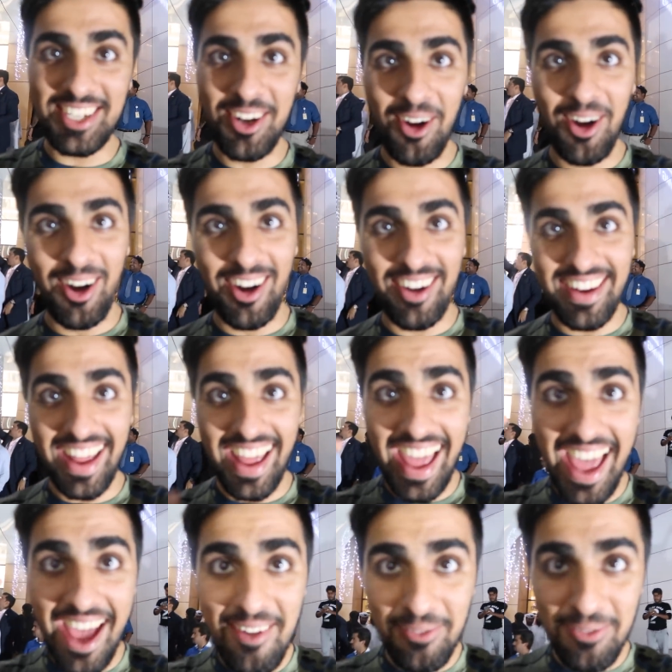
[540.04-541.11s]
Oh god.
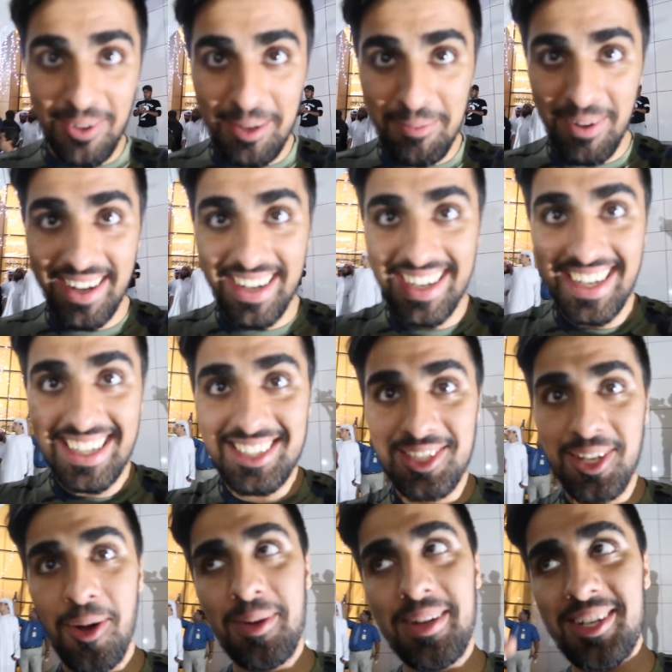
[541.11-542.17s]
Everybody is
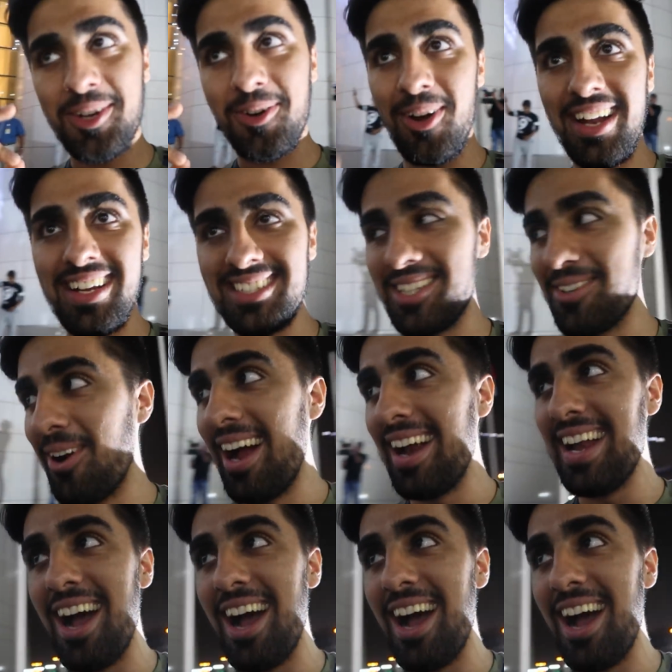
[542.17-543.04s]
going crazy right